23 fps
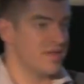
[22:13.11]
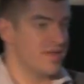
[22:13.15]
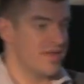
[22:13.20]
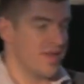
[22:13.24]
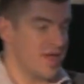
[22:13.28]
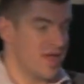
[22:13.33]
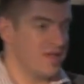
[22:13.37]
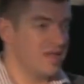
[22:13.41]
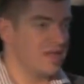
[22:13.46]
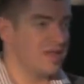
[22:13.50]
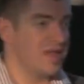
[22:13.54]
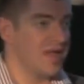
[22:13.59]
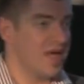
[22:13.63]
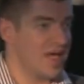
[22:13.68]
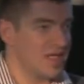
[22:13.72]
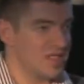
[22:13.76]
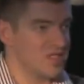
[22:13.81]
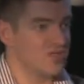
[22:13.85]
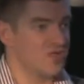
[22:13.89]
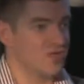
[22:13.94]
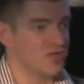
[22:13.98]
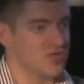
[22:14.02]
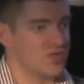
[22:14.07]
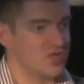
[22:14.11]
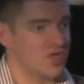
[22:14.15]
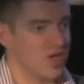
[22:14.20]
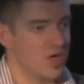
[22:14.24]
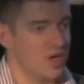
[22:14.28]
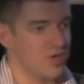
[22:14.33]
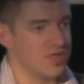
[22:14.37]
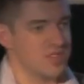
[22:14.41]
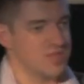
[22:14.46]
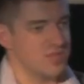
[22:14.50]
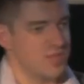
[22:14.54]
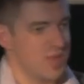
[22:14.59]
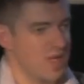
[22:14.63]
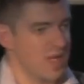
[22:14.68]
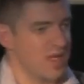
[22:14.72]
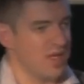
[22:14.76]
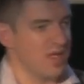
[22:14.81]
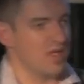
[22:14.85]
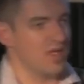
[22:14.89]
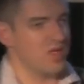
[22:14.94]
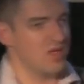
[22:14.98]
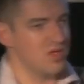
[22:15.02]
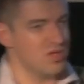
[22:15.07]
then that source code is
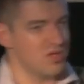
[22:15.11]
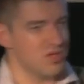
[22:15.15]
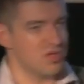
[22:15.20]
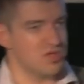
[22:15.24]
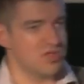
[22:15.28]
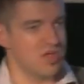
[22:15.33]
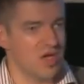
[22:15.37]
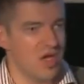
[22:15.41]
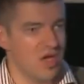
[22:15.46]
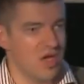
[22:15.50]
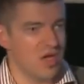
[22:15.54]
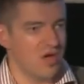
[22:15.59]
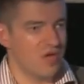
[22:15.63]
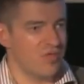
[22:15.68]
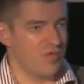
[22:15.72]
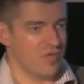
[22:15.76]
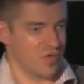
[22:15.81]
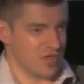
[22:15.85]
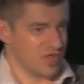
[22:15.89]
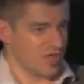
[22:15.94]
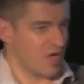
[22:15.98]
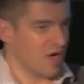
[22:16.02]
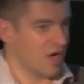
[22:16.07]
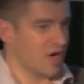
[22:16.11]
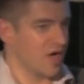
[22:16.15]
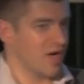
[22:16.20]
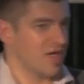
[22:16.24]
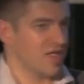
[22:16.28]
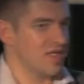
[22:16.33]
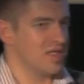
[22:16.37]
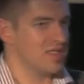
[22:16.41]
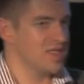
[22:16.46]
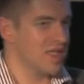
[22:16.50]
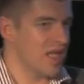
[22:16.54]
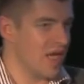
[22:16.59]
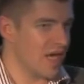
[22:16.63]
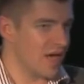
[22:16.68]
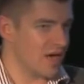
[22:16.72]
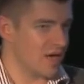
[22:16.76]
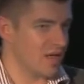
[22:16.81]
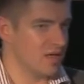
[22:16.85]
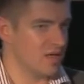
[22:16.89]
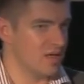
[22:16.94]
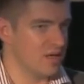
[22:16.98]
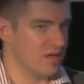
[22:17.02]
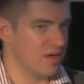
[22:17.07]
being used for a targeted
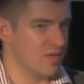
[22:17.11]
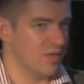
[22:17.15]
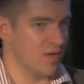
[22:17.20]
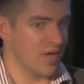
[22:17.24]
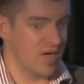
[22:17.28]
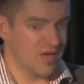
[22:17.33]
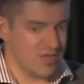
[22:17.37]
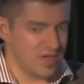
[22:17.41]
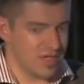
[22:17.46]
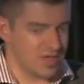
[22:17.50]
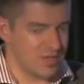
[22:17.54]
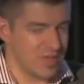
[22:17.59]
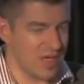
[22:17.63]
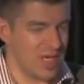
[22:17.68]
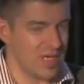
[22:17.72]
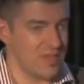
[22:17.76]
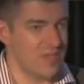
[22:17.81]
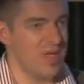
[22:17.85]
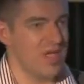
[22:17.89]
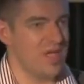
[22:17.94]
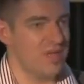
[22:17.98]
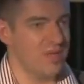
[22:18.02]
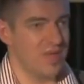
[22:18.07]
attack, whatever it may be.